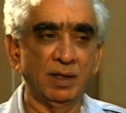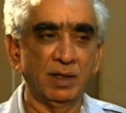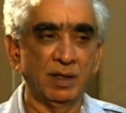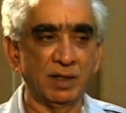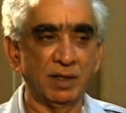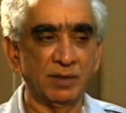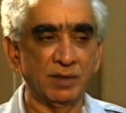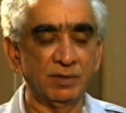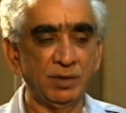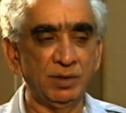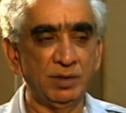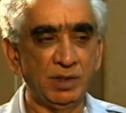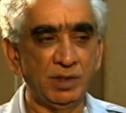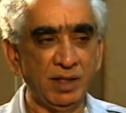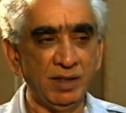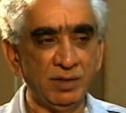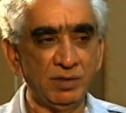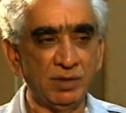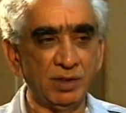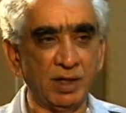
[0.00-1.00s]
The
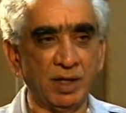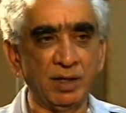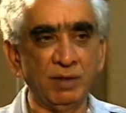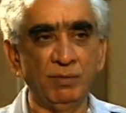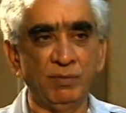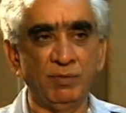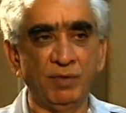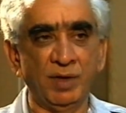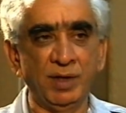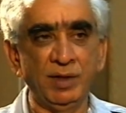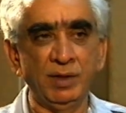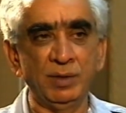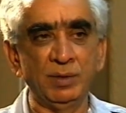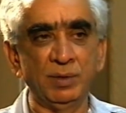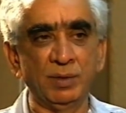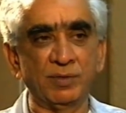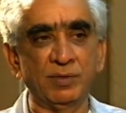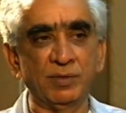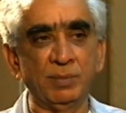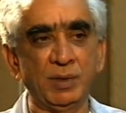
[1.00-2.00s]
date and
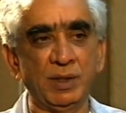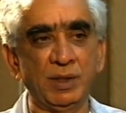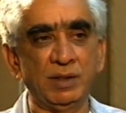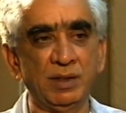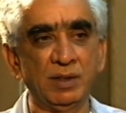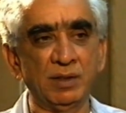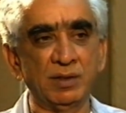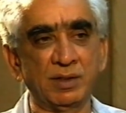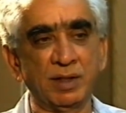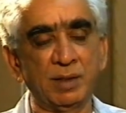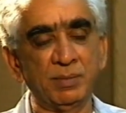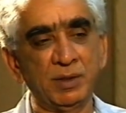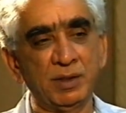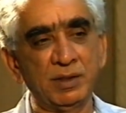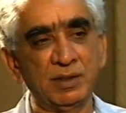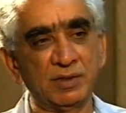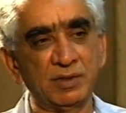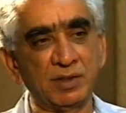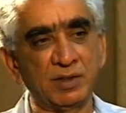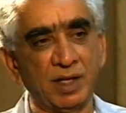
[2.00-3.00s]
venue of the meeting shall be
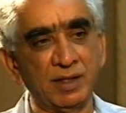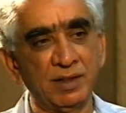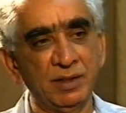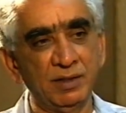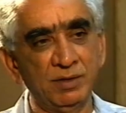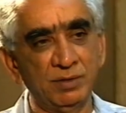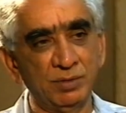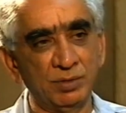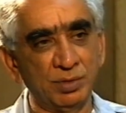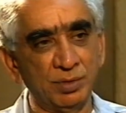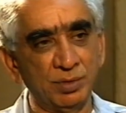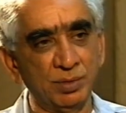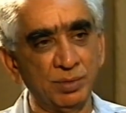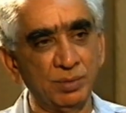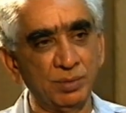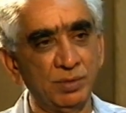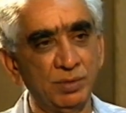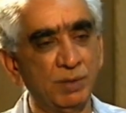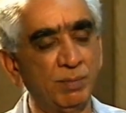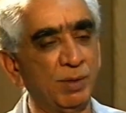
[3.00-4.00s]
decided
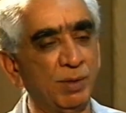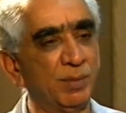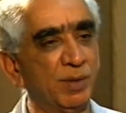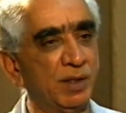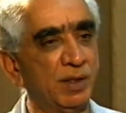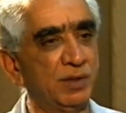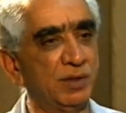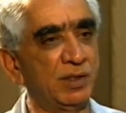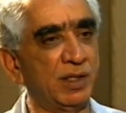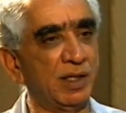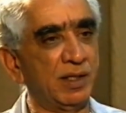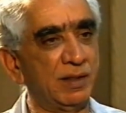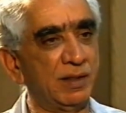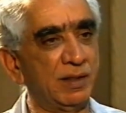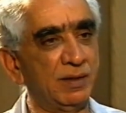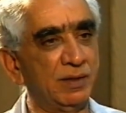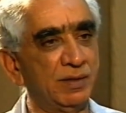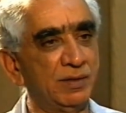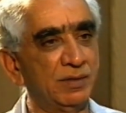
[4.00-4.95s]
through diplomatic channels.